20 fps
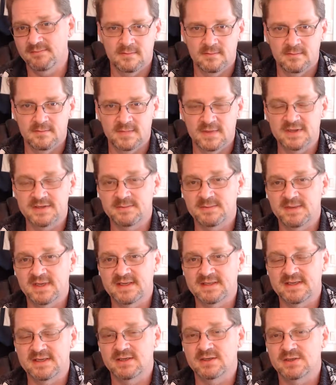This
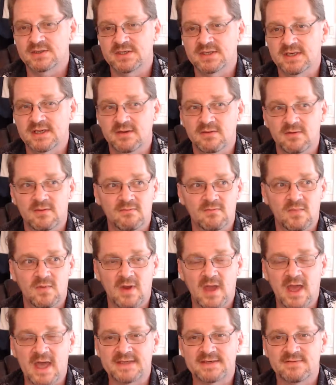means he or she
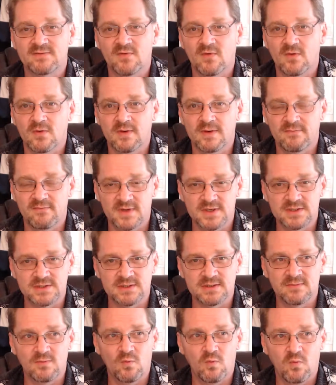asked for a
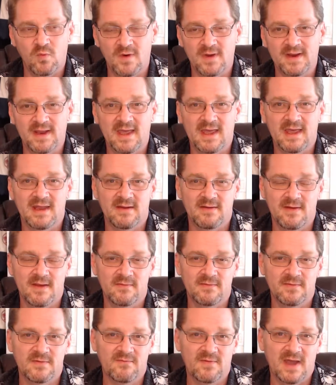revision one out of
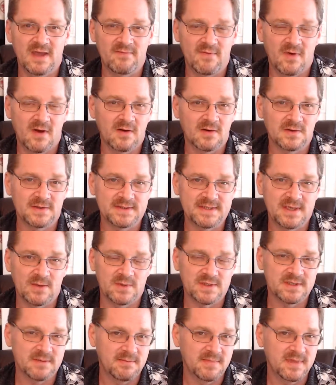every five articles that were
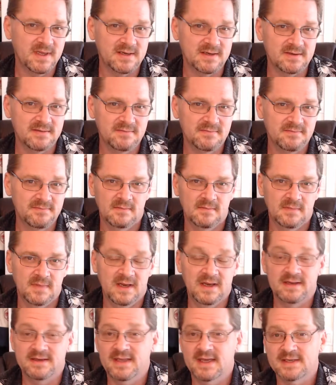submitted. And
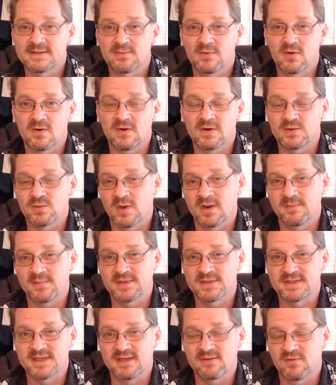in TextBroker,
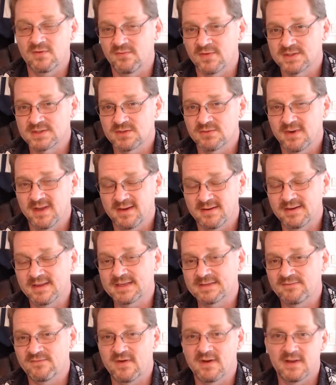20% revision rate
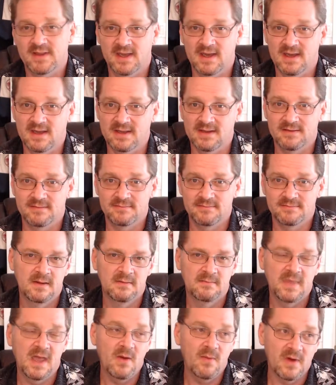is fairly high.
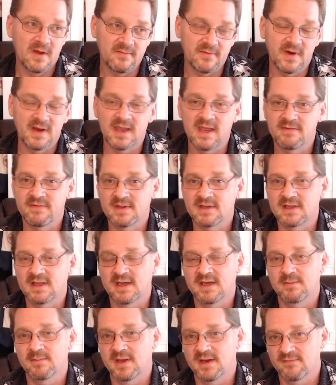However, I gave the
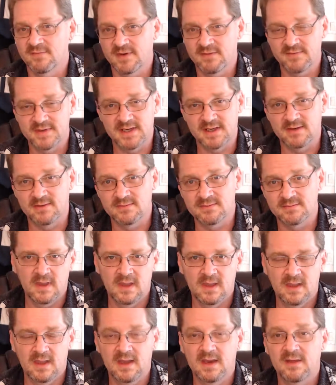client a benefit of a doubt,
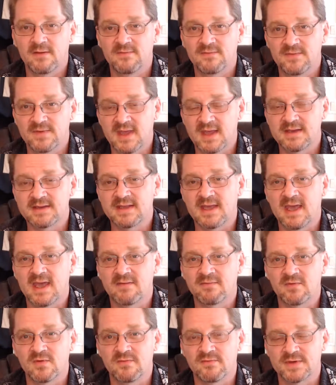and I have yet to have
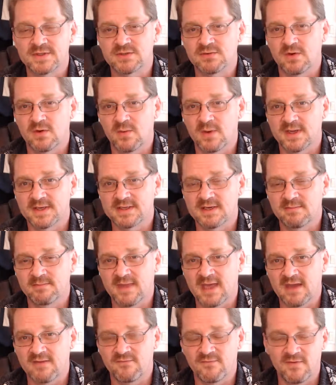a revision request come
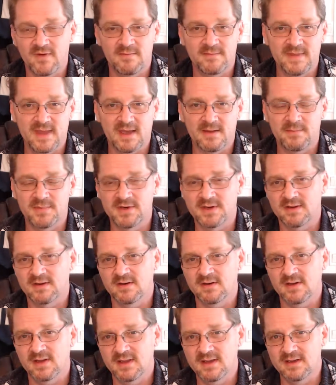back from that particular
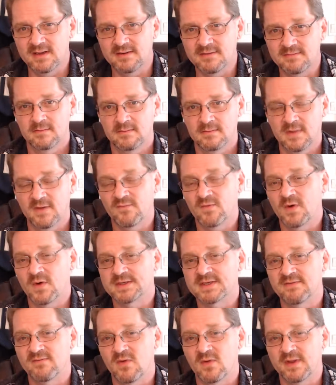client. Of course,
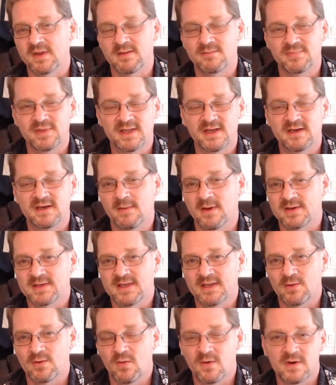I've only completed about
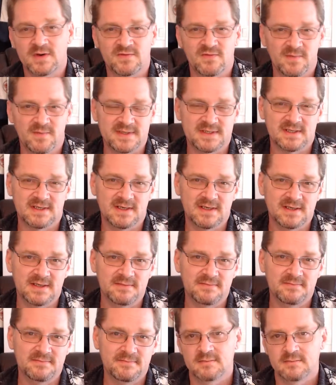10 orders from this client.
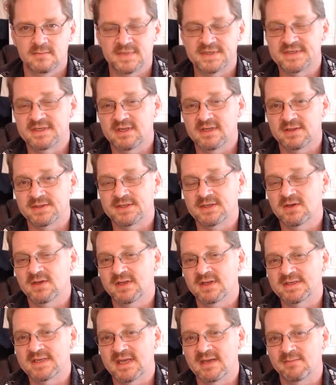But still, it's a good
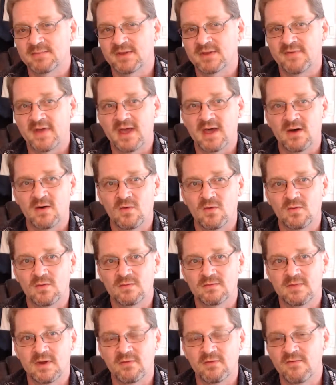example of how
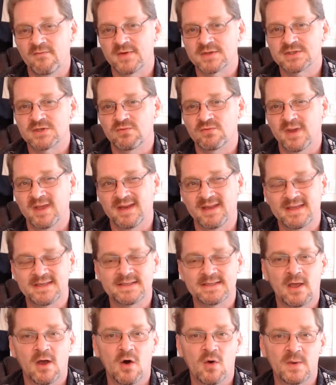a revision rate
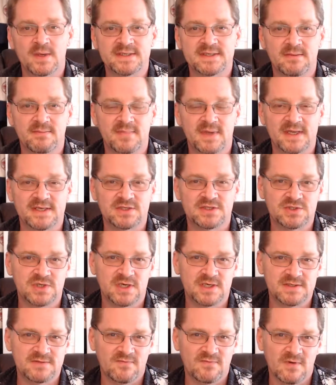isn't always the best
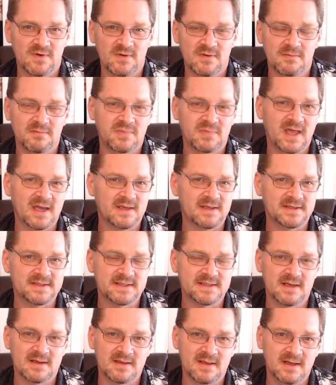judge for
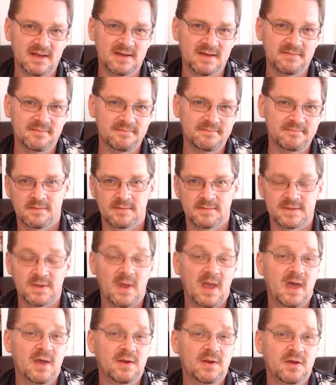blacklisting a client. So
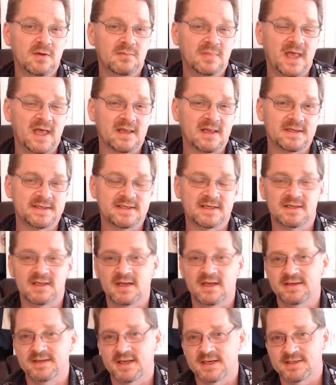how do you blacklist a
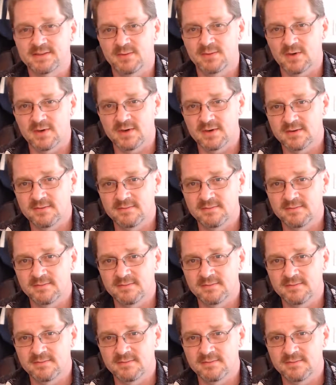client in Textbroker?